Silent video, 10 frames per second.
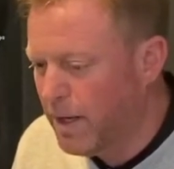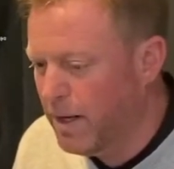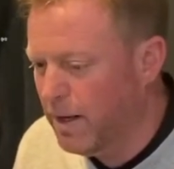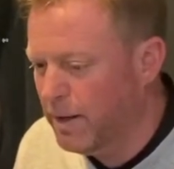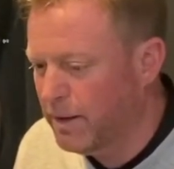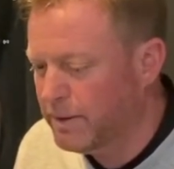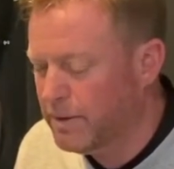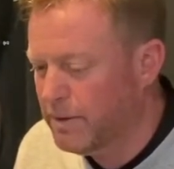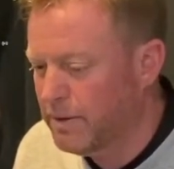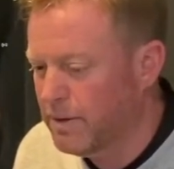a
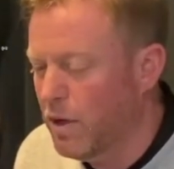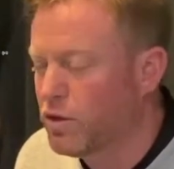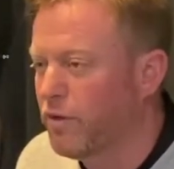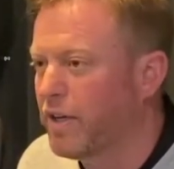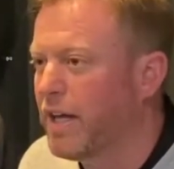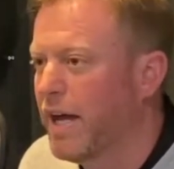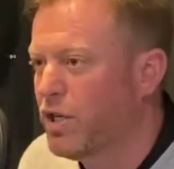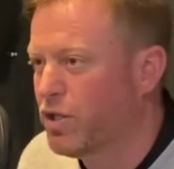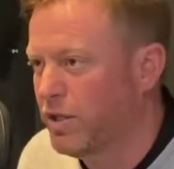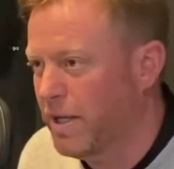
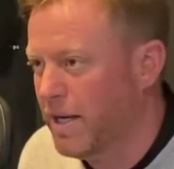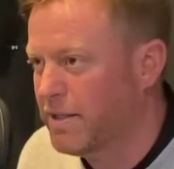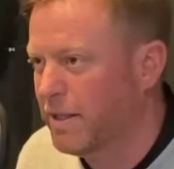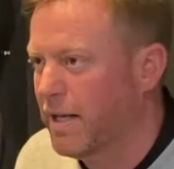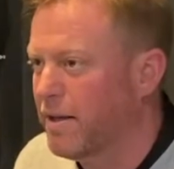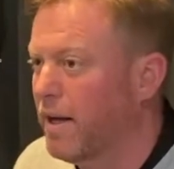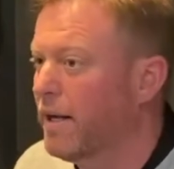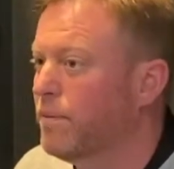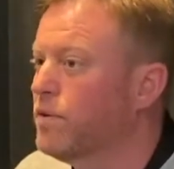notification yesterday that I